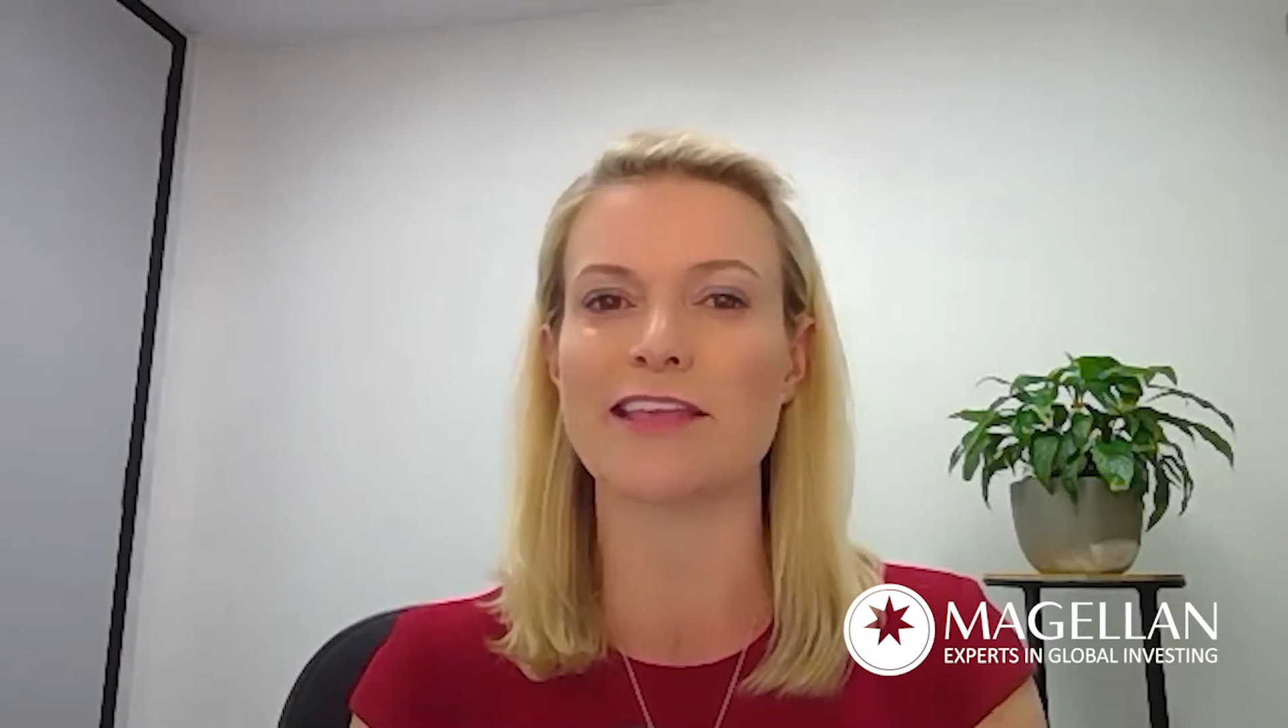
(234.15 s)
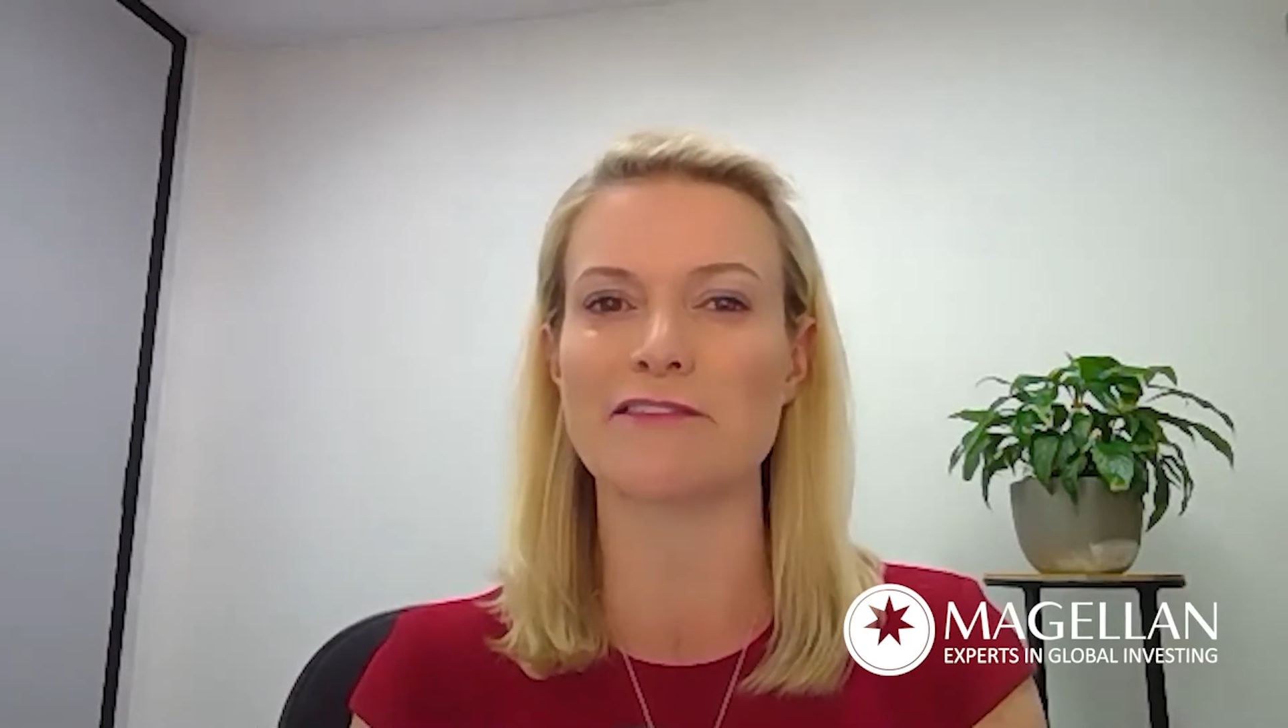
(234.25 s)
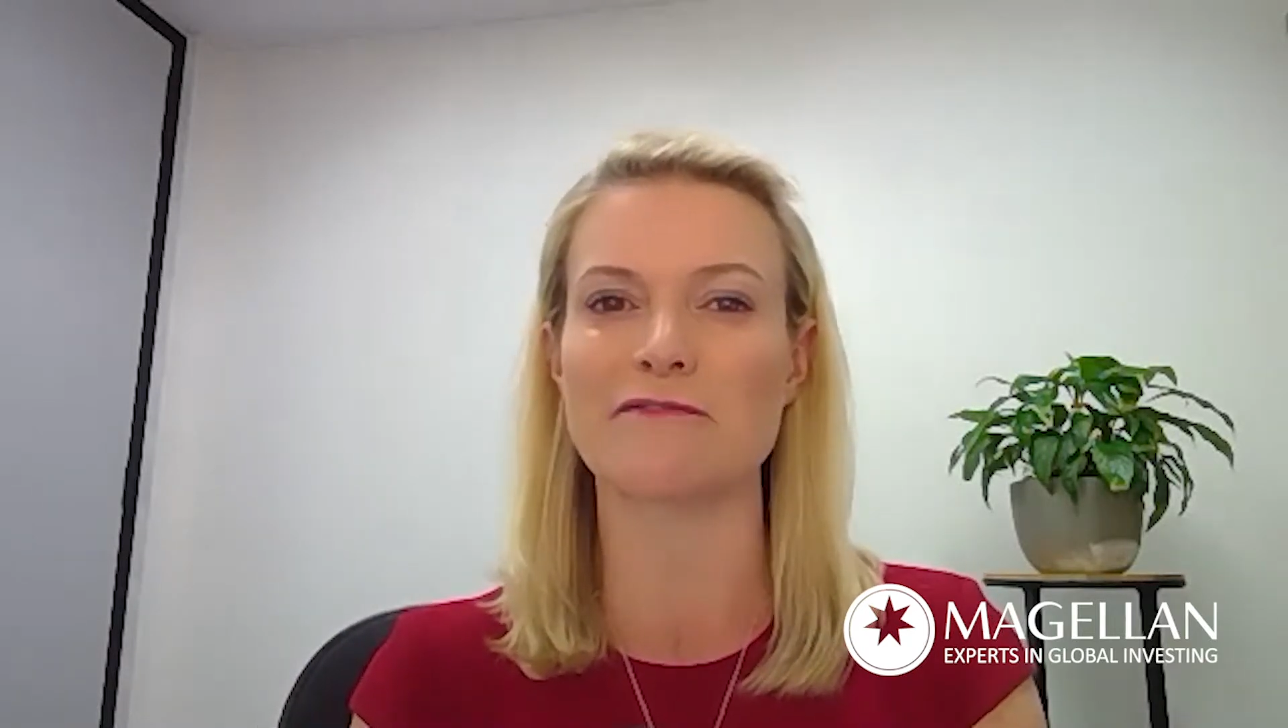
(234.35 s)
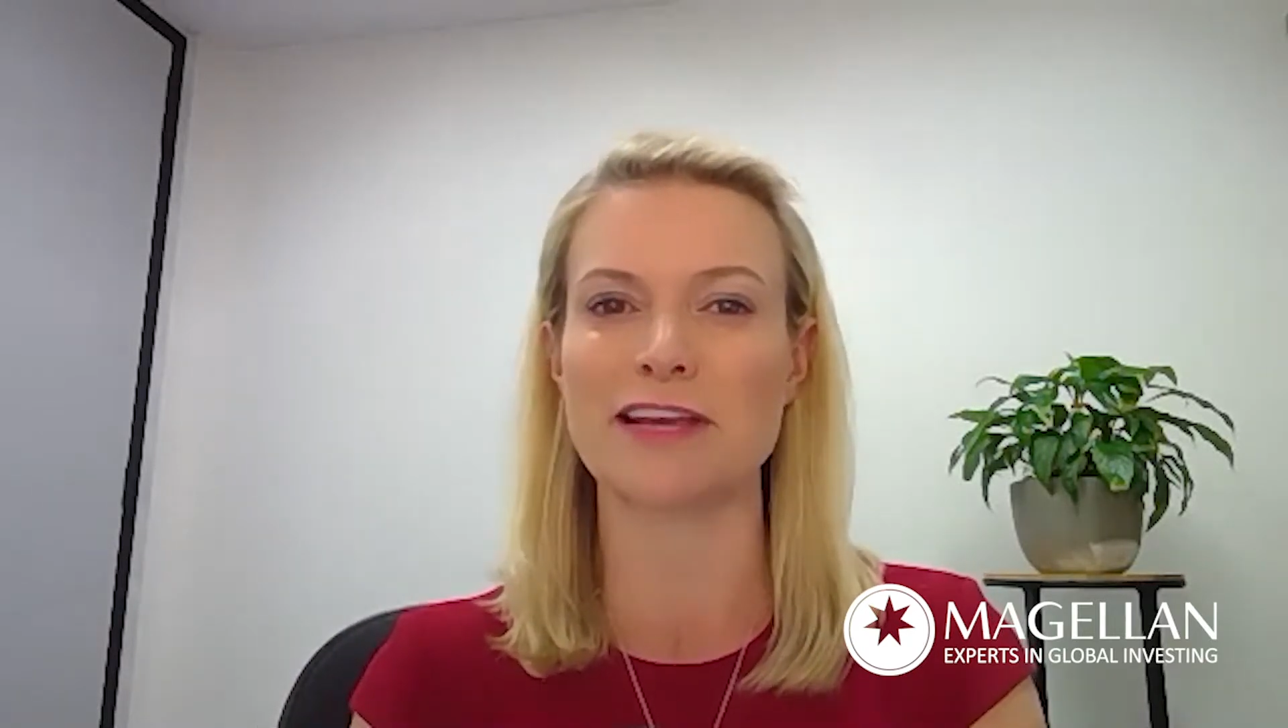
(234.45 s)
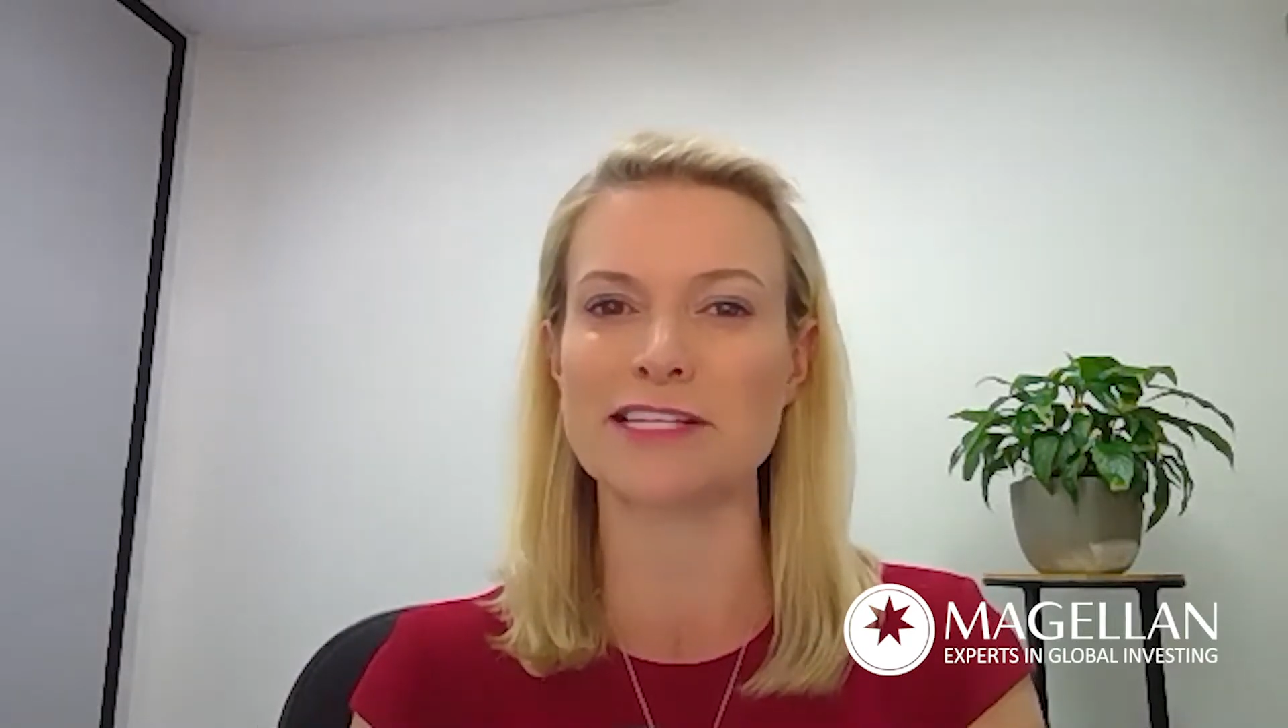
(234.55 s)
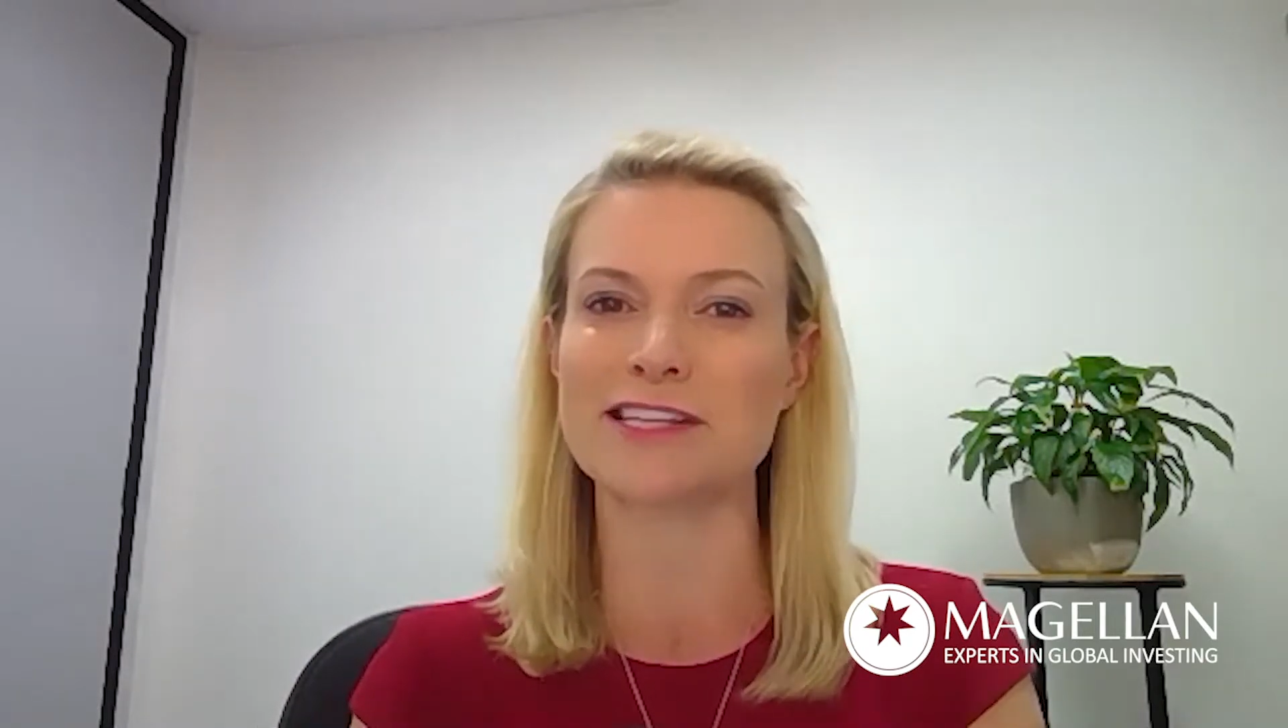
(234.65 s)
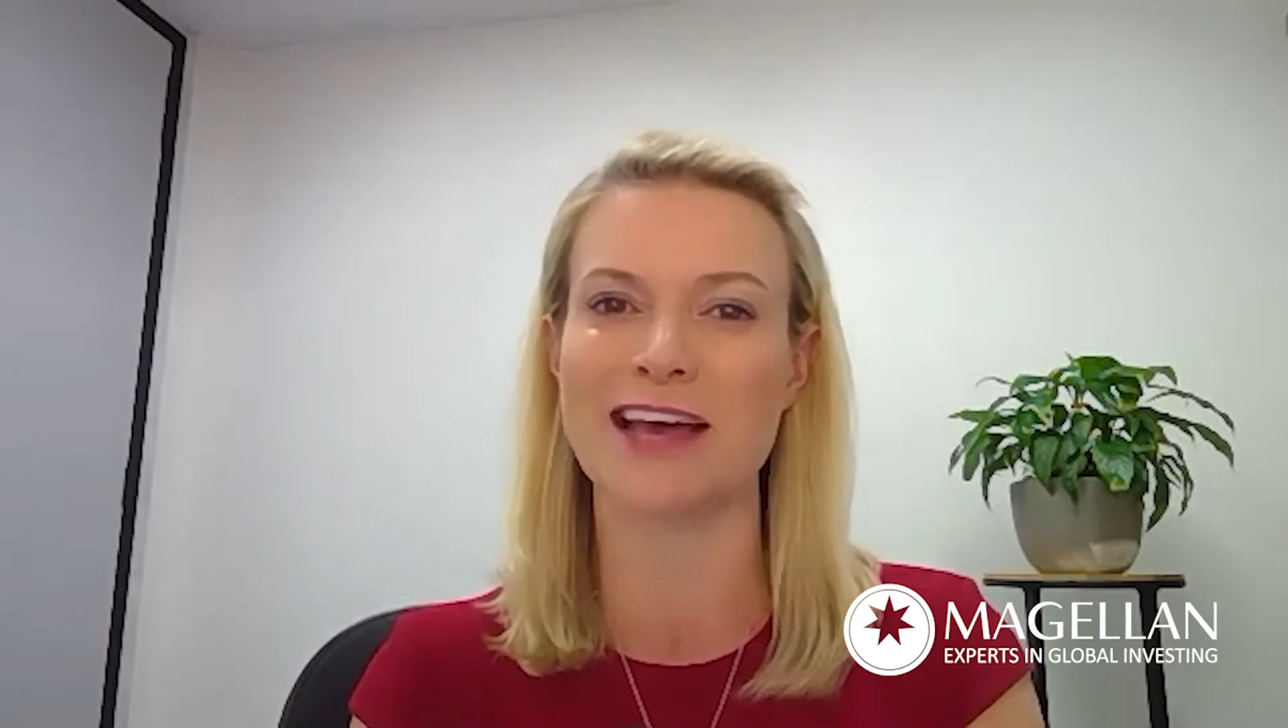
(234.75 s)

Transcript: that Visa